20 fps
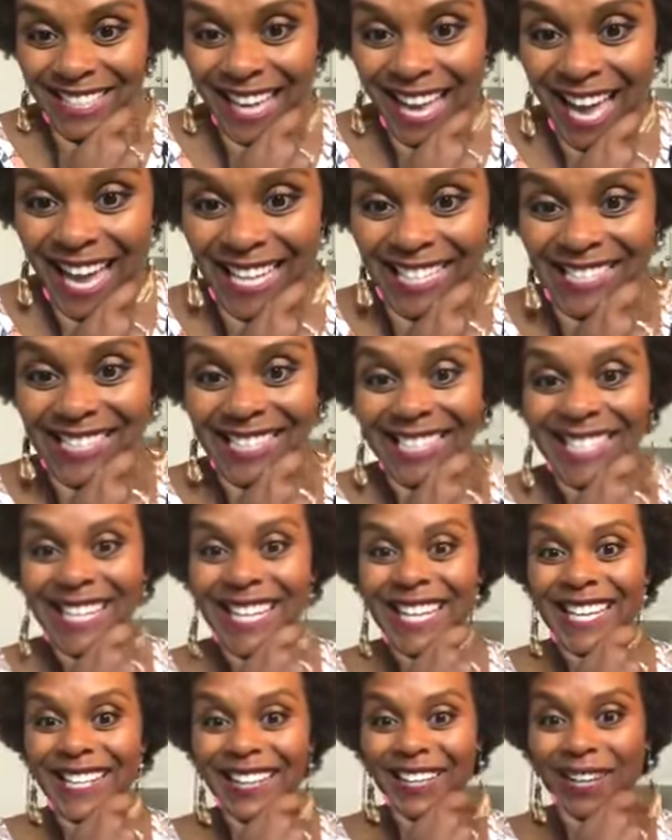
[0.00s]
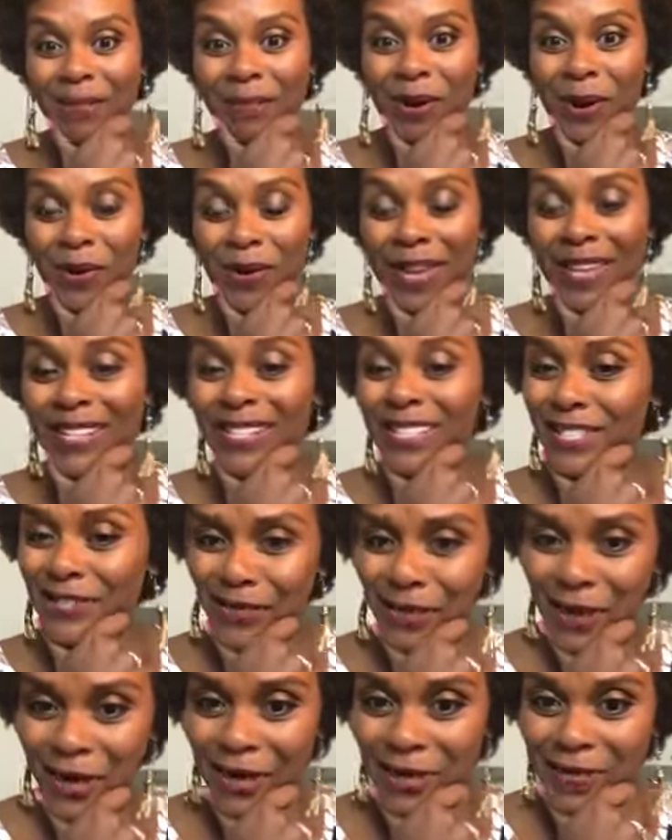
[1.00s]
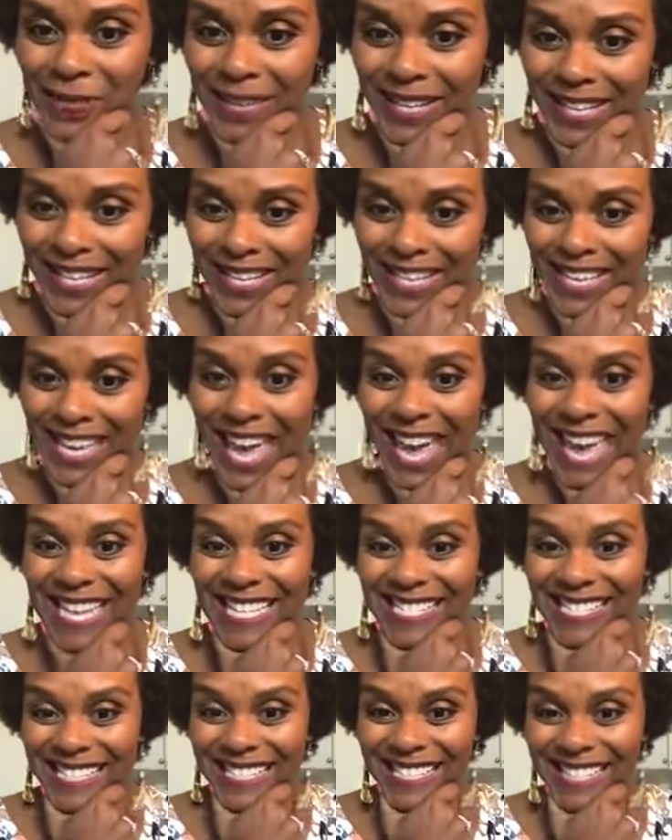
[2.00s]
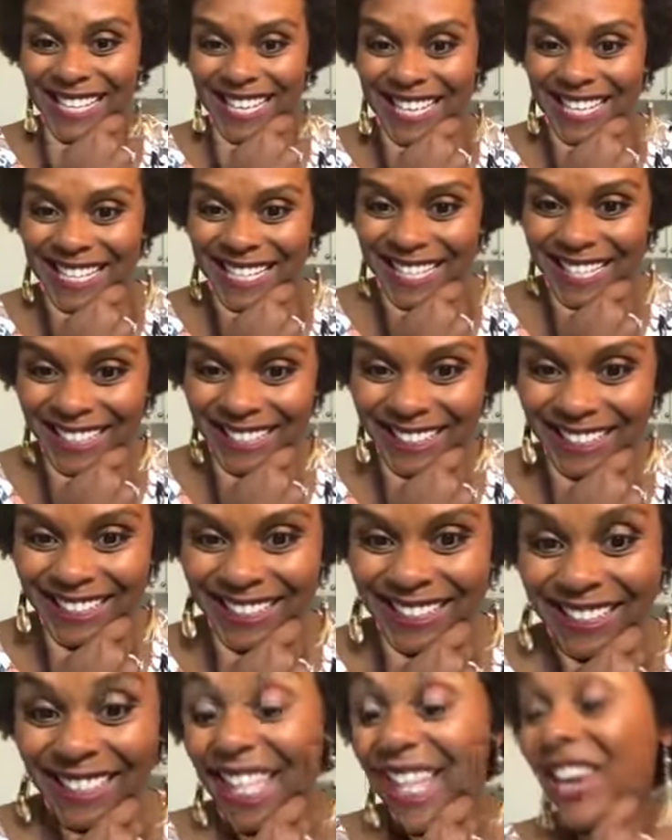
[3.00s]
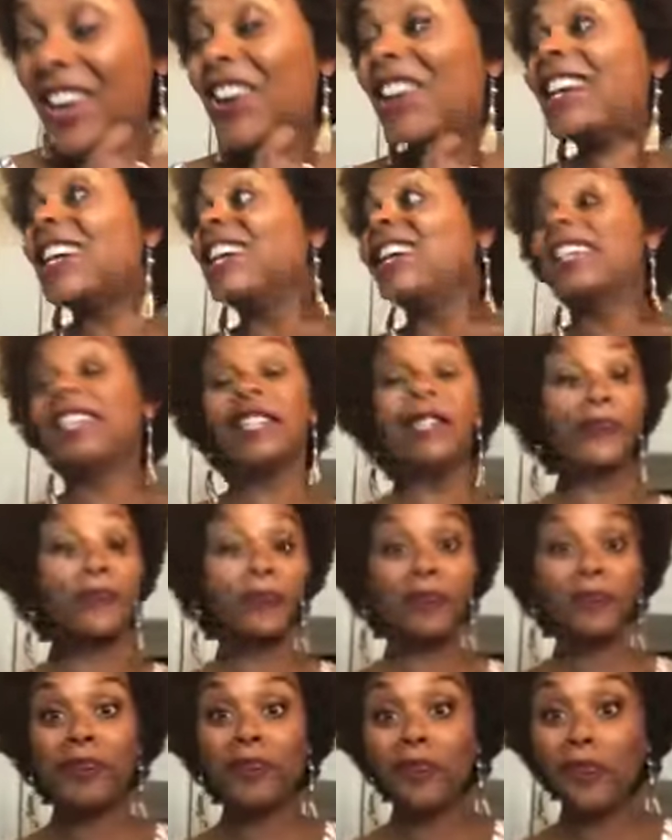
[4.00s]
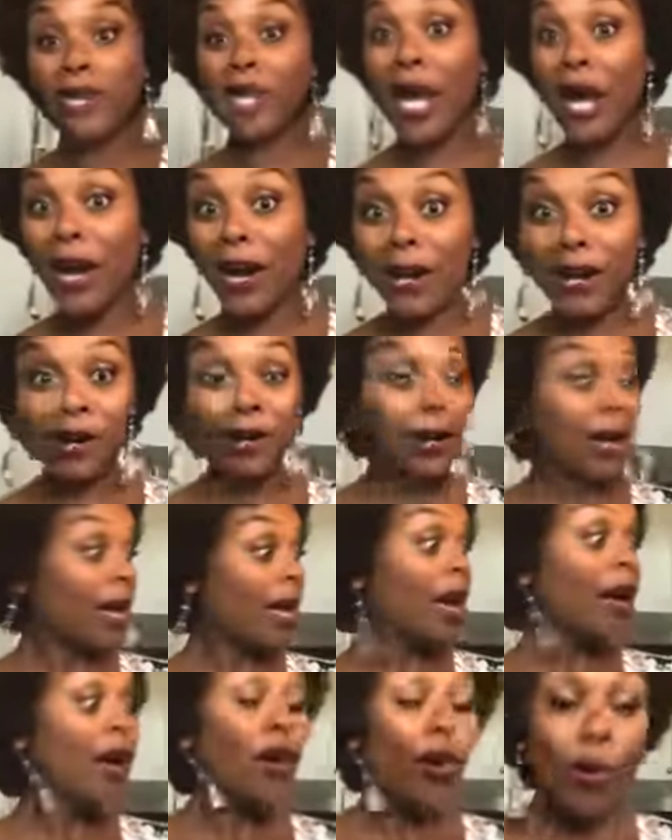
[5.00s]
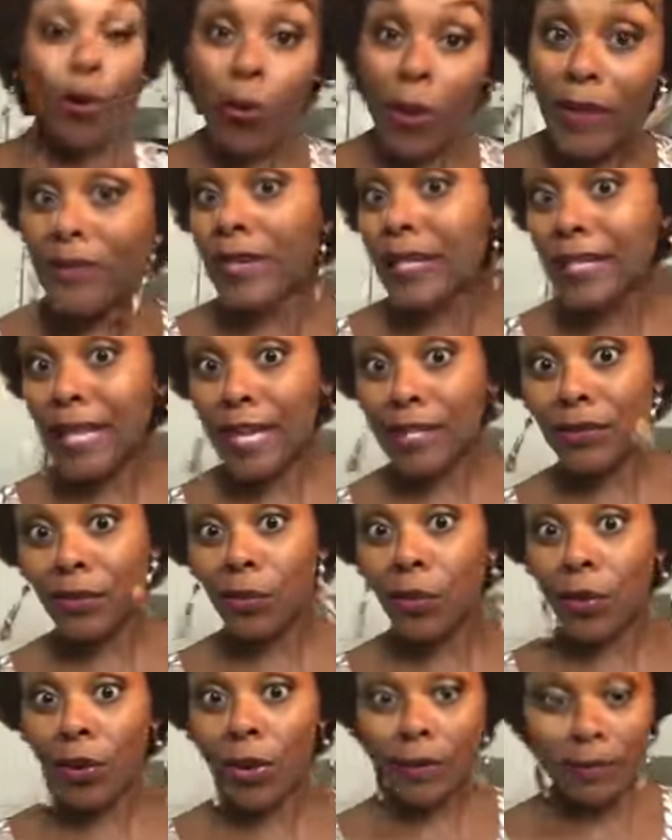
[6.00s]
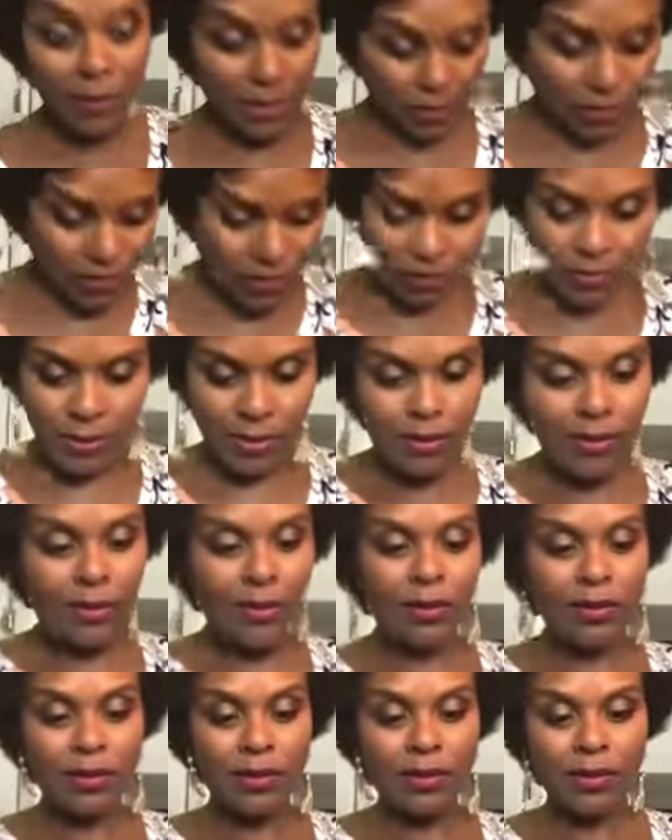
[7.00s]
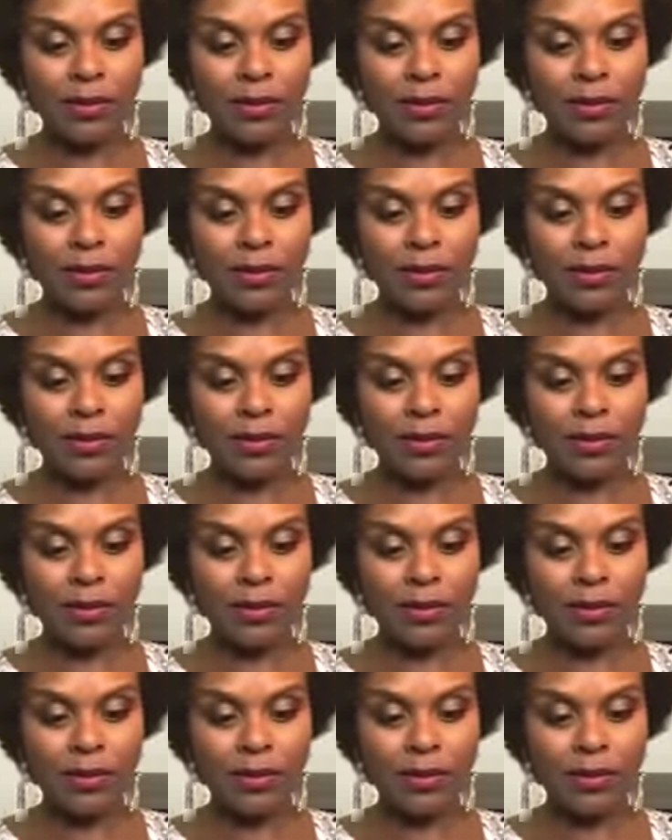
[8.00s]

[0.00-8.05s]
Hey, Danita. Come on in this room, honey. Hey, Shanita. Honey, y'all, we finna taste a watermelon. Look.